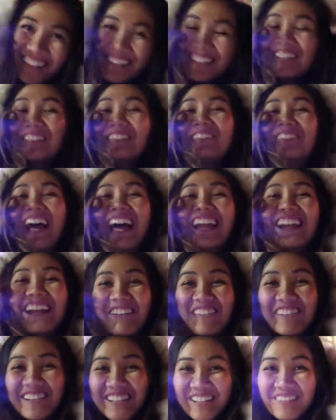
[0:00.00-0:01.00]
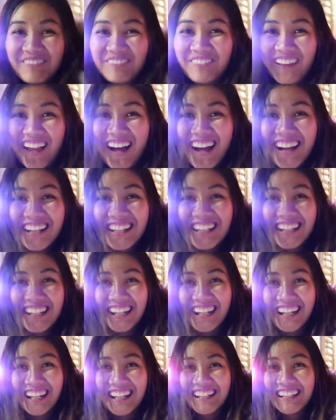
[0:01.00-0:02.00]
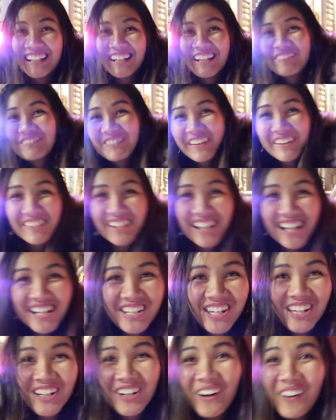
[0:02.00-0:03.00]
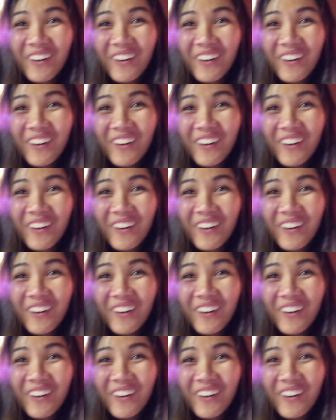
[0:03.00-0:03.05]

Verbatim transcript: happened there. I wasn't vlogging. Uh, Maybe I should